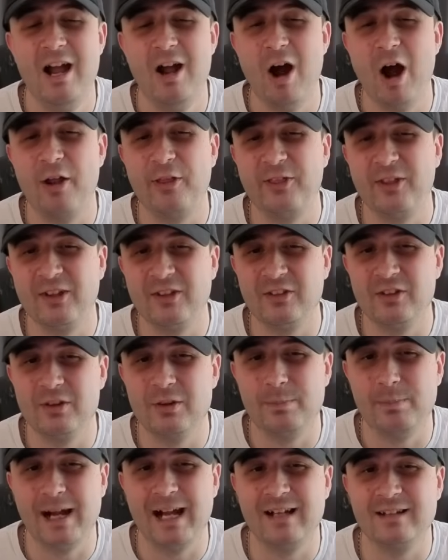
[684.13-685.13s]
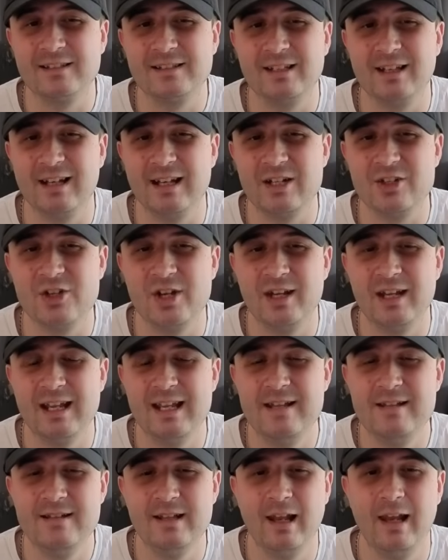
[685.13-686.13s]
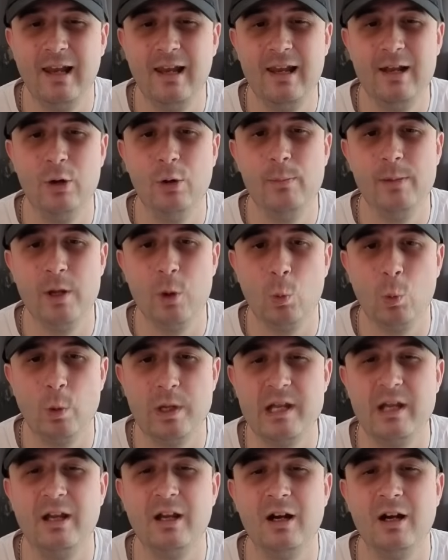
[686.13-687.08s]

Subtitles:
I think that the pack selection is a little bit weak.